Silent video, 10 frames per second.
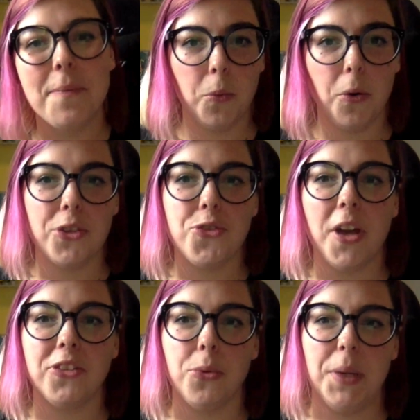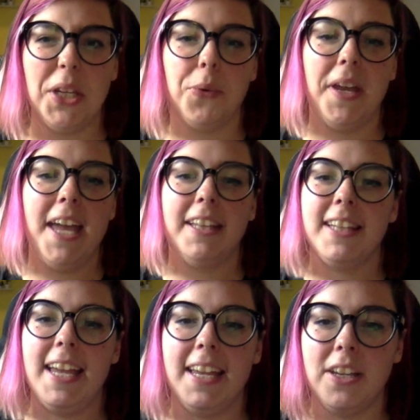We're all trying to recreate
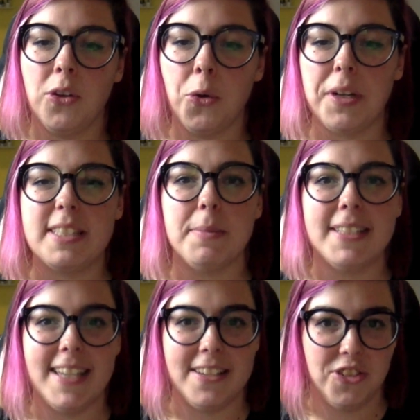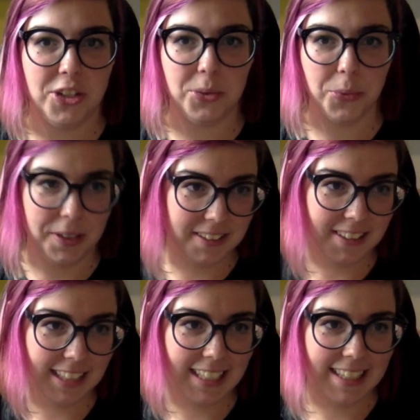like Christmas as children,
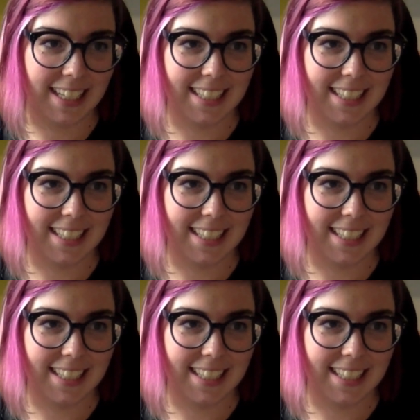like that